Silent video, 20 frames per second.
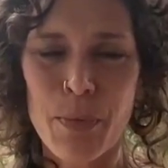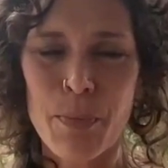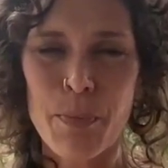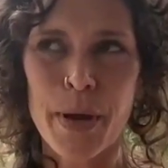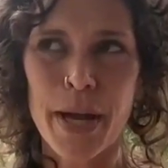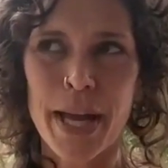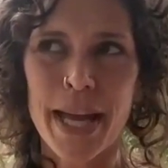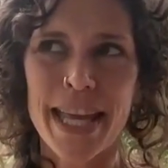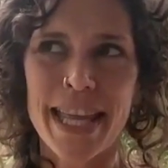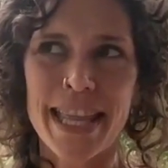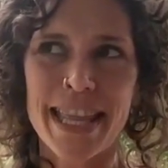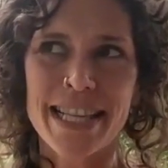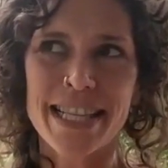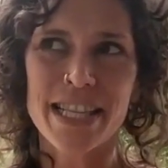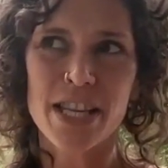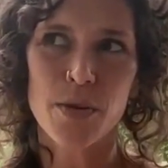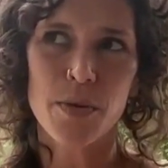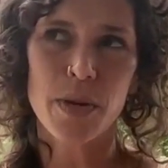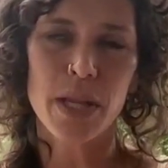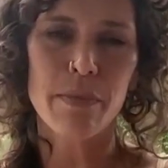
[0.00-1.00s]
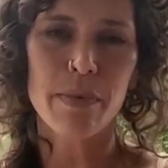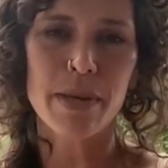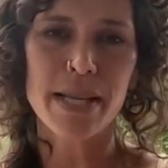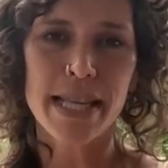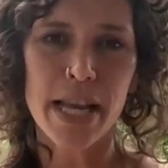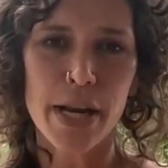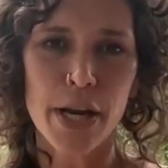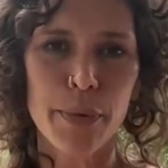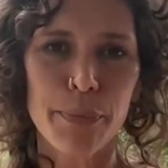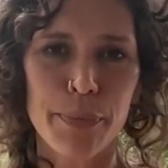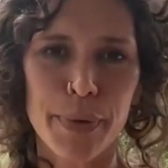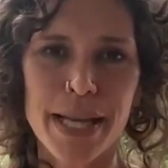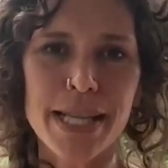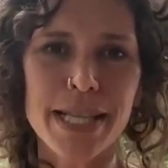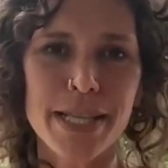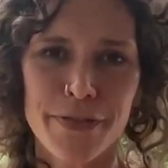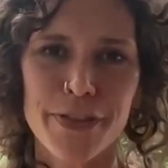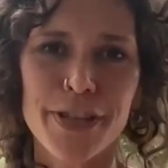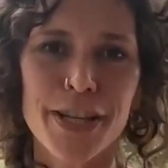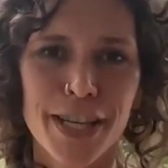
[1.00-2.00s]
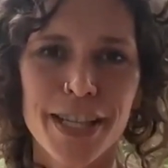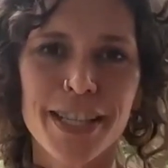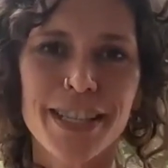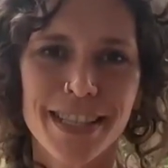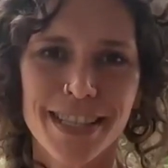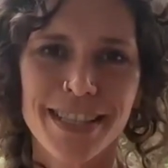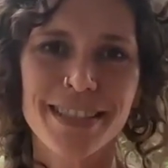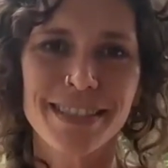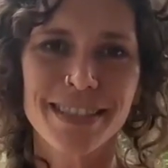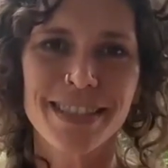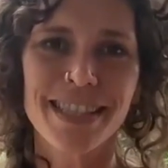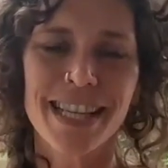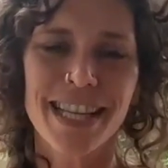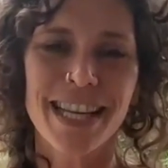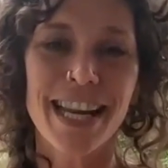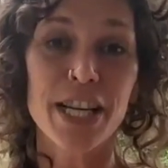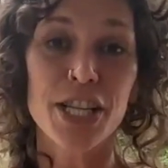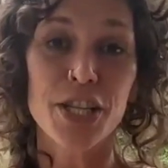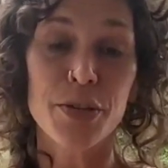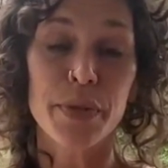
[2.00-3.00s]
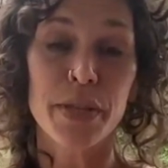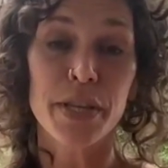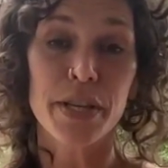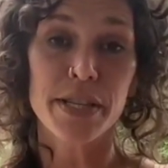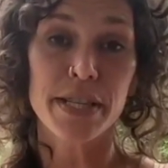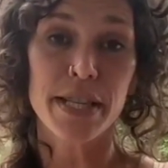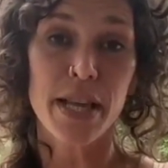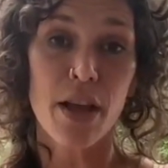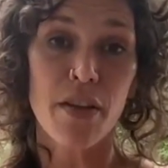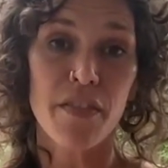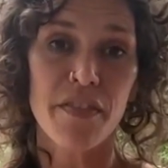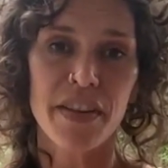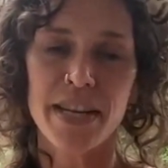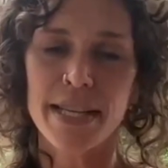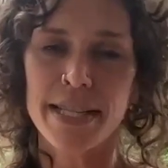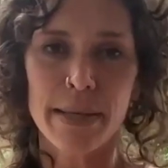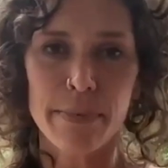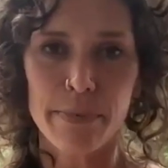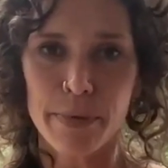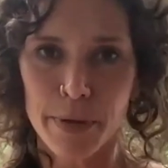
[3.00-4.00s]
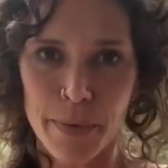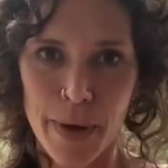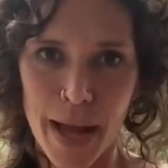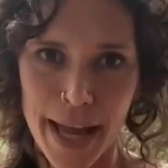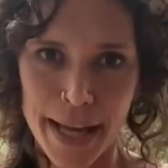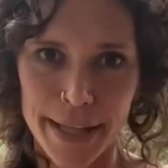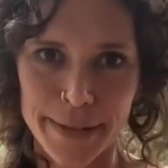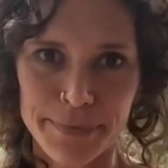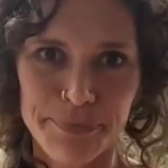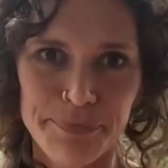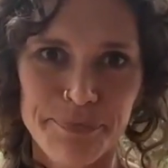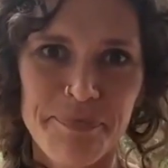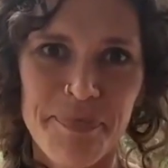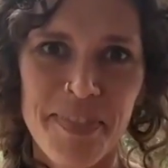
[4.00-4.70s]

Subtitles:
But this could really be a sacred place for connection with yourself in a deeper way